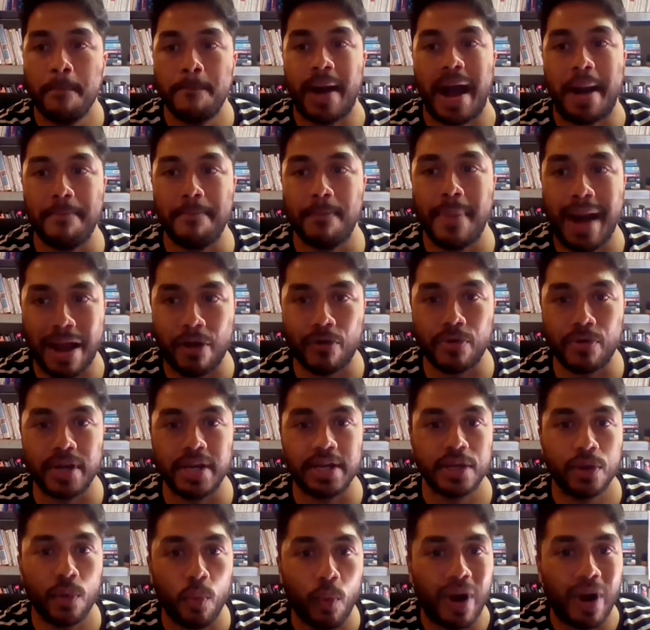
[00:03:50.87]
by
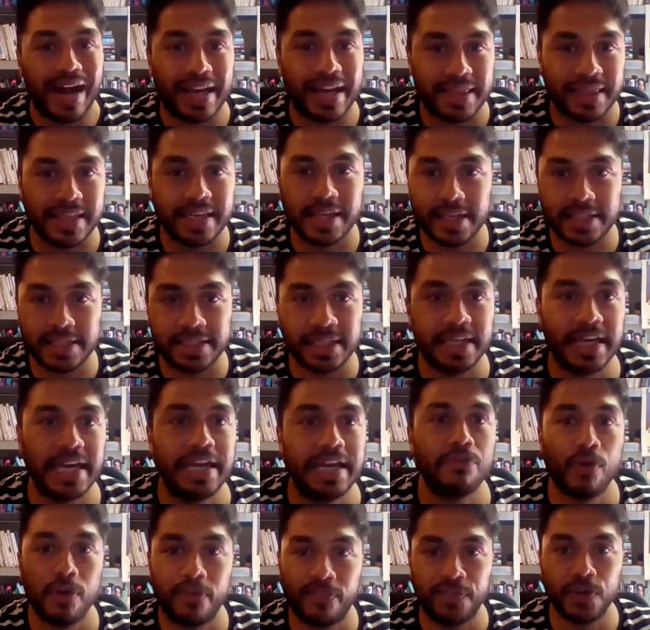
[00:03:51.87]
marrying what I think is an
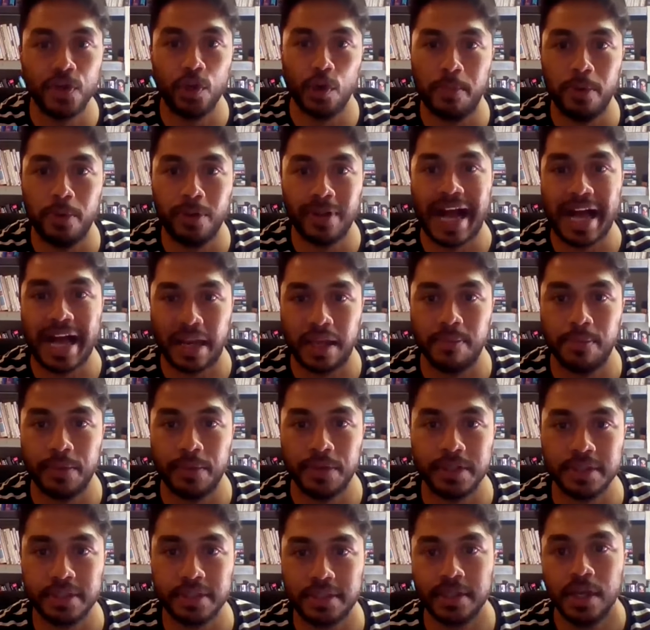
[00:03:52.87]
irrefutable
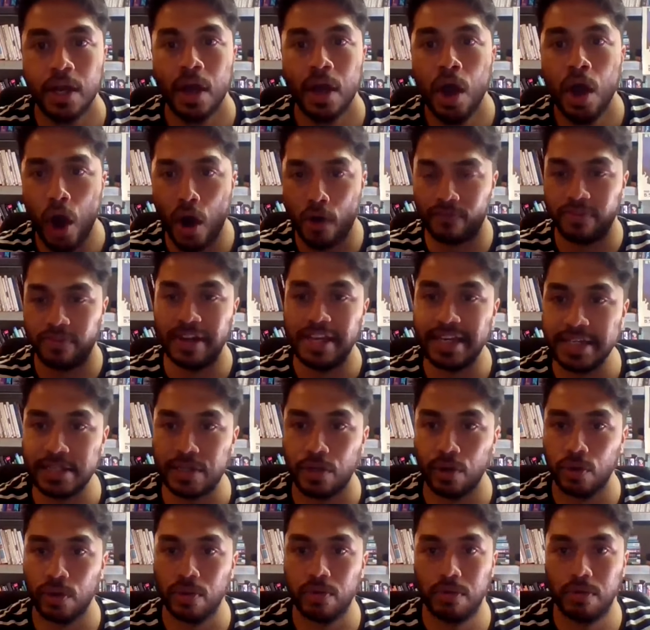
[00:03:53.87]
element of
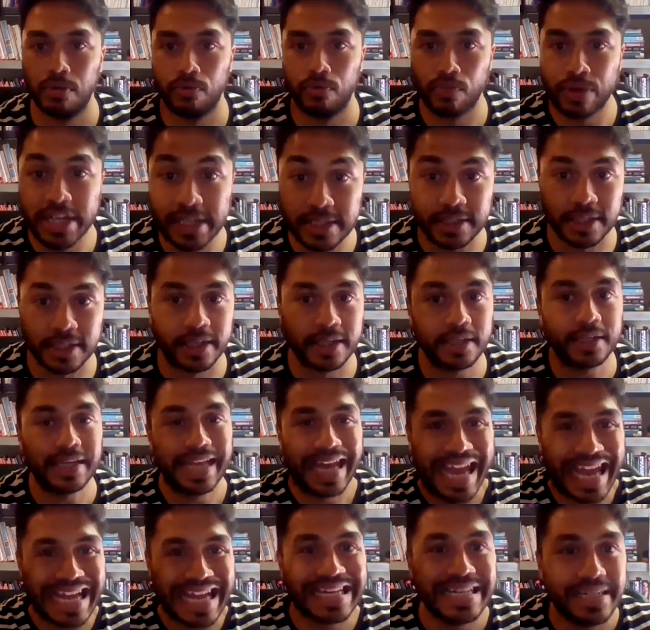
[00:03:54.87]
legal
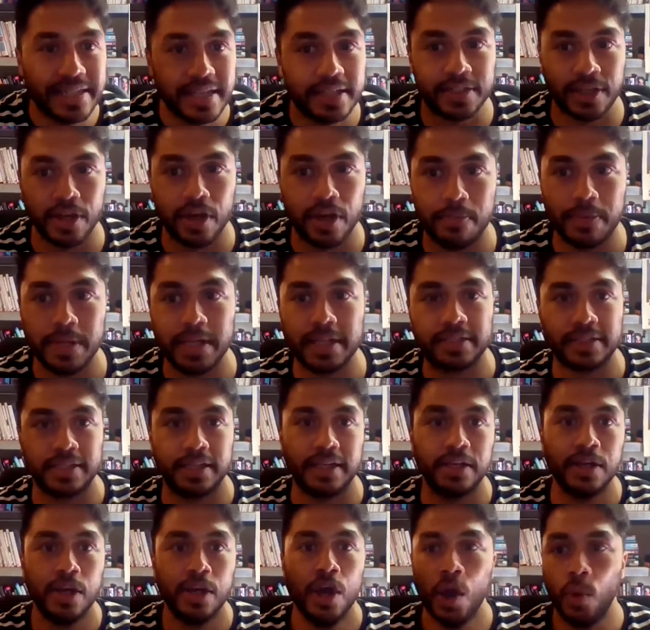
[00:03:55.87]
reasoning,
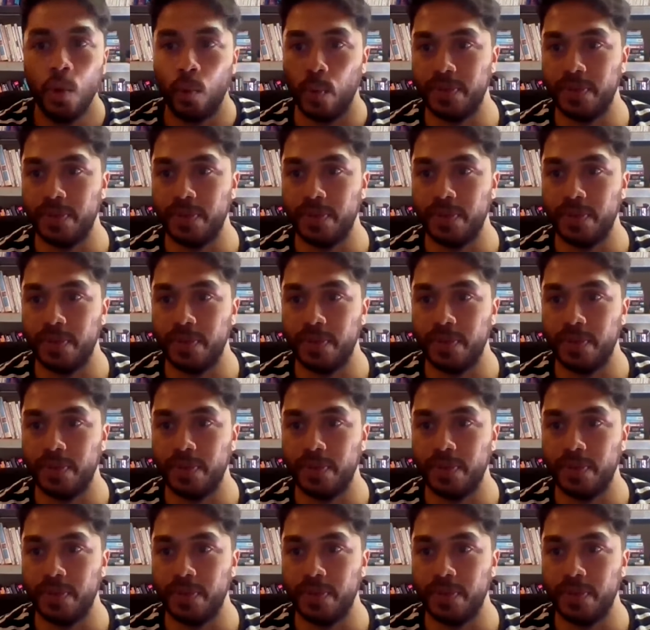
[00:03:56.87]
indeterminacy,